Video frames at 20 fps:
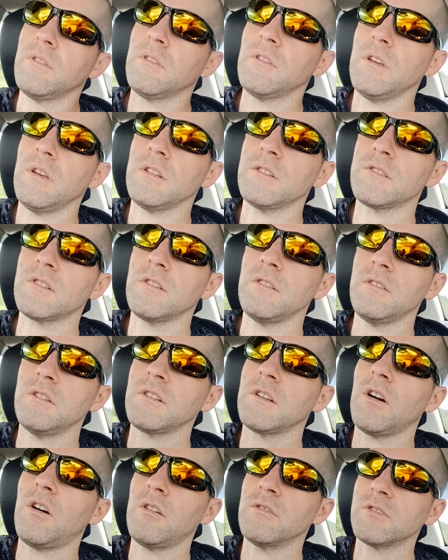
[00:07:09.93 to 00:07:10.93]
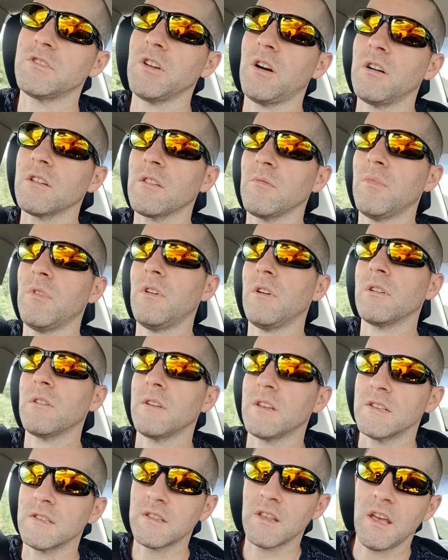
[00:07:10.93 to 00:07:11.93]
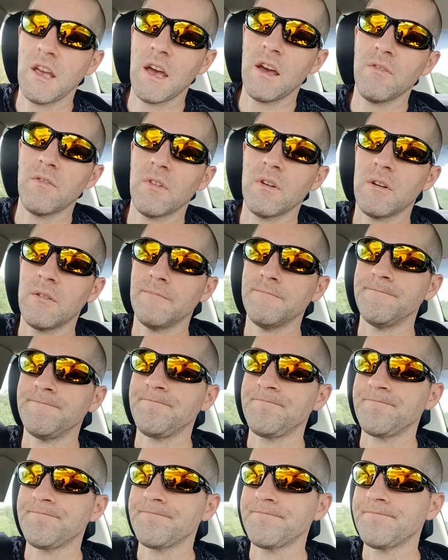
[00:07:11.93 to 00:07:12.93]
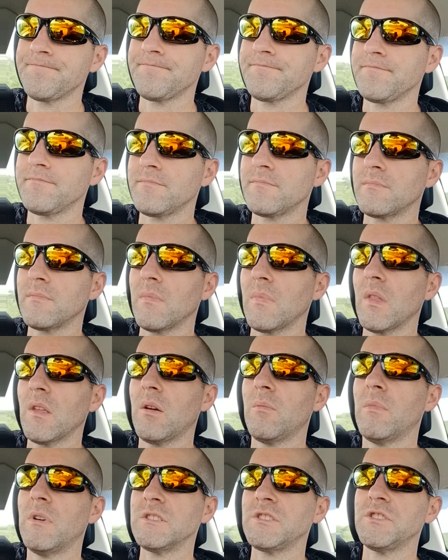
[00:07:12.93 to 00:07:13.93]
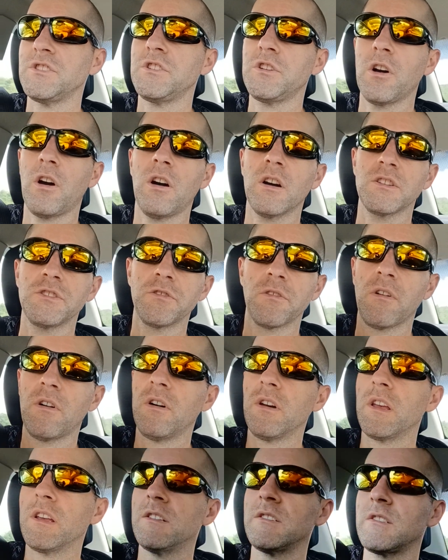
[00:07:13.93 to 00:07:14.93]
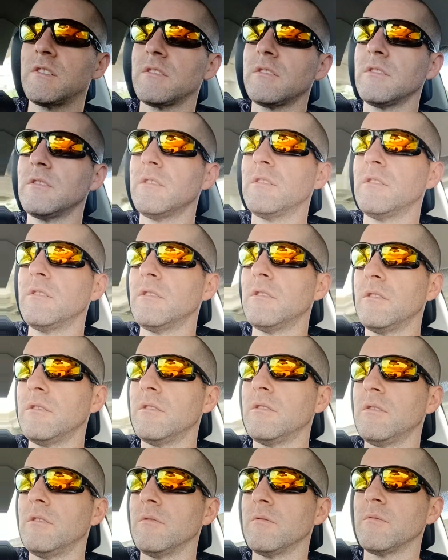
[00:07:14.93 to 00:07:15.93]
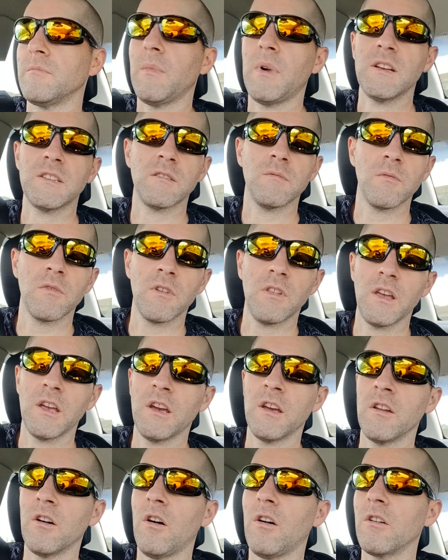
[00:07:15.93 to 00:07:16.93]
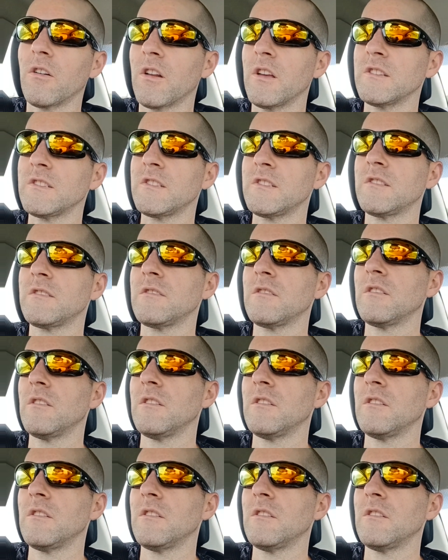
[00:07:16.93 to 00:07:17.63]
It's called Chalk the Block because they have a bunch of chalk drawings by some really good artists